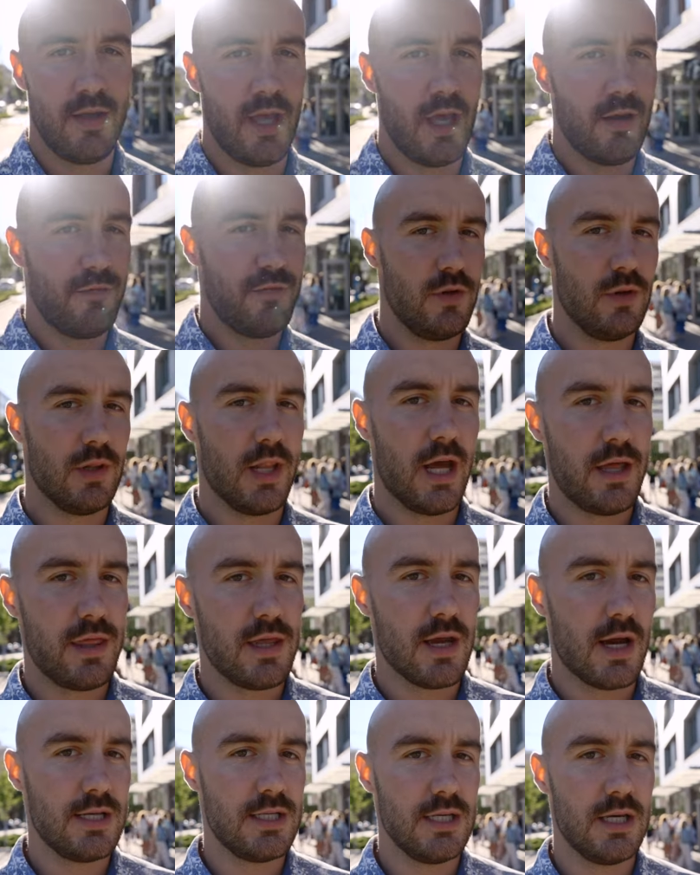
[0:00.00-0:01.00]
If you like
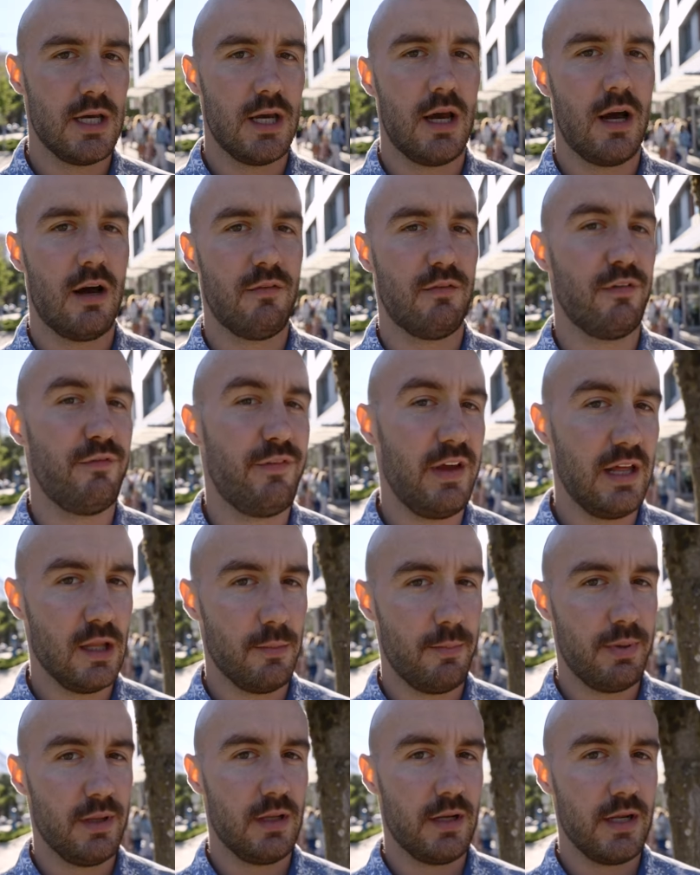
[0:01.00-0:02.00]
the idea of
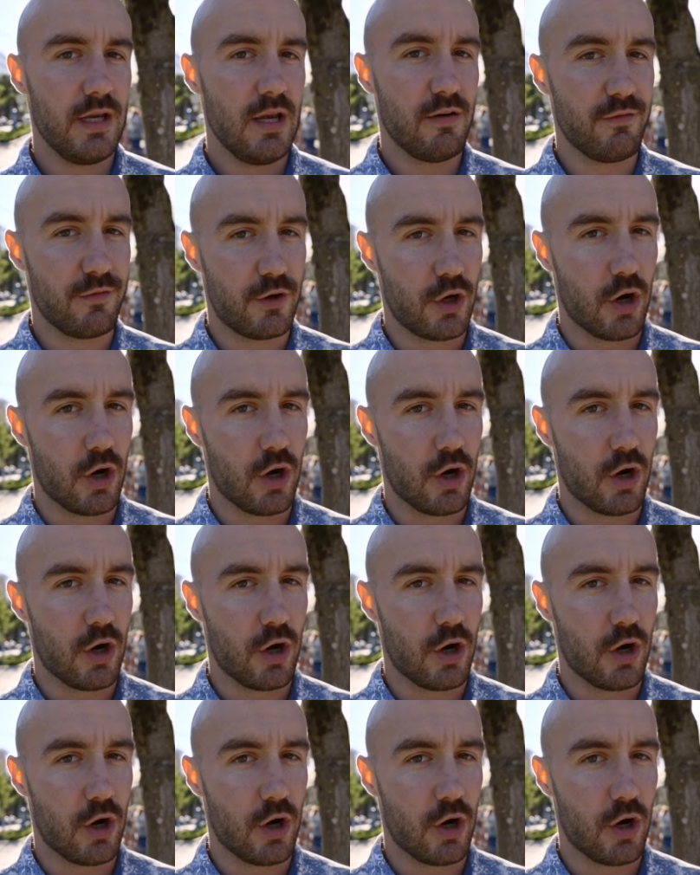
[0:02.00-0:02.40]
availability of